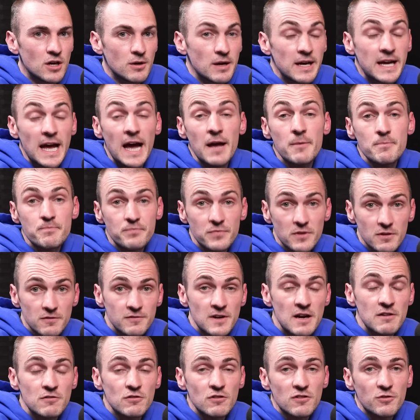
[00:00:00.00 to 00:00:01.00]
Okay,
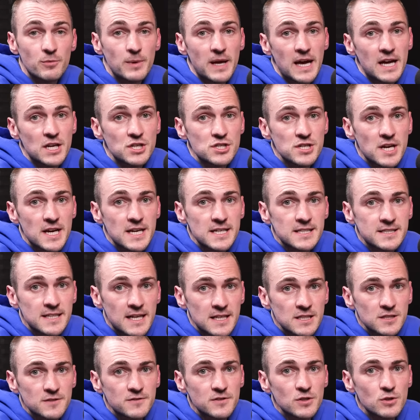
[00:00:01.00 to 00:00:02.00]
fair enough, we had Jay
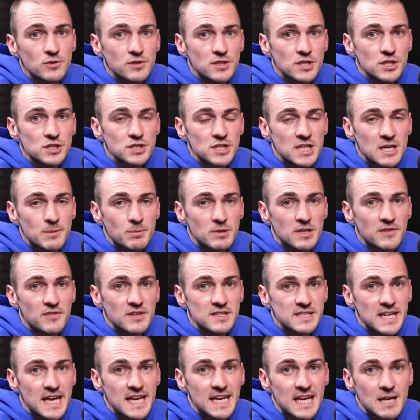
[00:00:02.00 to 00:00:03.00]
Stansfield this year, but if you
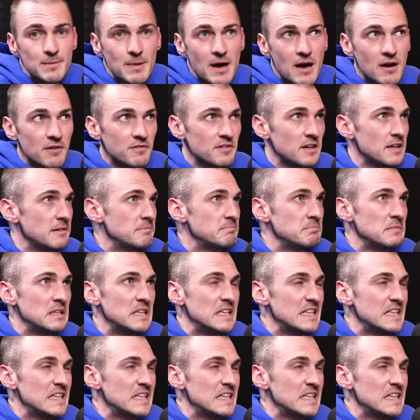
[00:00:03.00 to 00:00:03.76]
take him out of it,